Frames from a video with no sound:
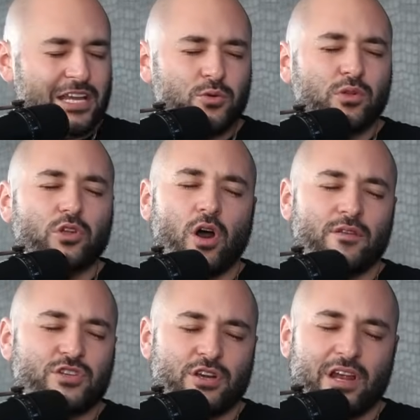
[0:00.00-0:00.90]
I do a
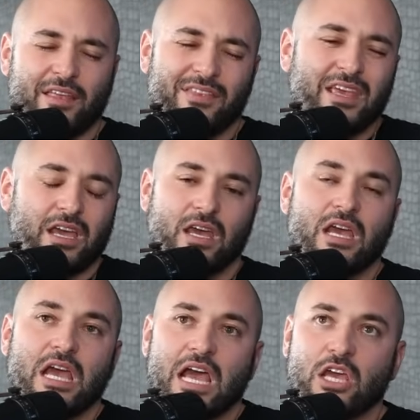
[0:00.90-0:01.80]
lot of charity. I think,
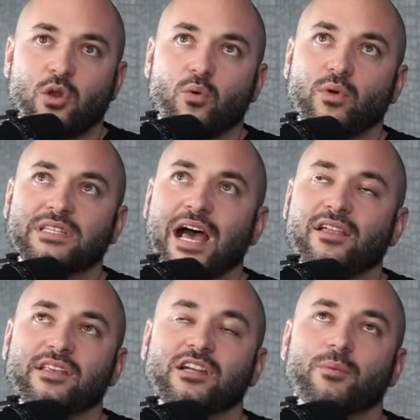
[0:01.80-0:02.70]
you know, we
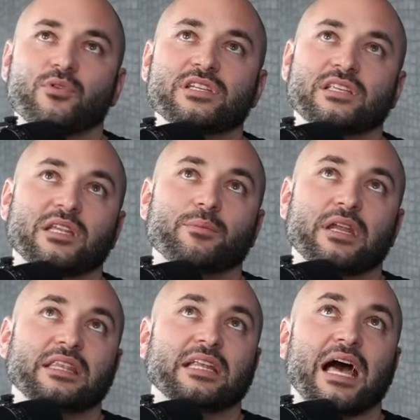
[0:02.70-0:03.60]
tallied it up recently,
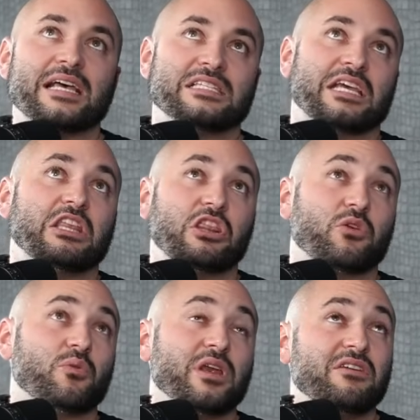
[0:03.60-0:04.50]
but in the last like
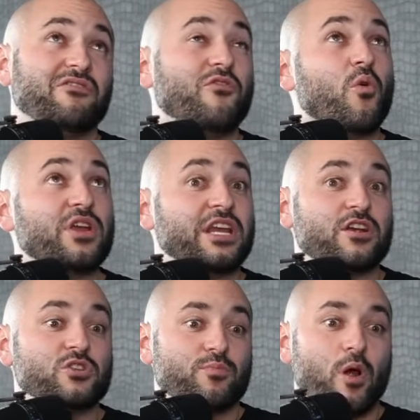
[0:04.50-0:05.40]
3-4
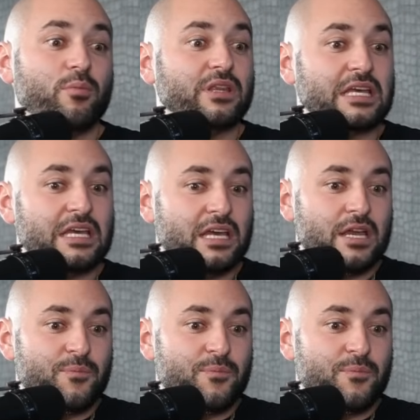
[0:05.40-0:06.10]
years, probably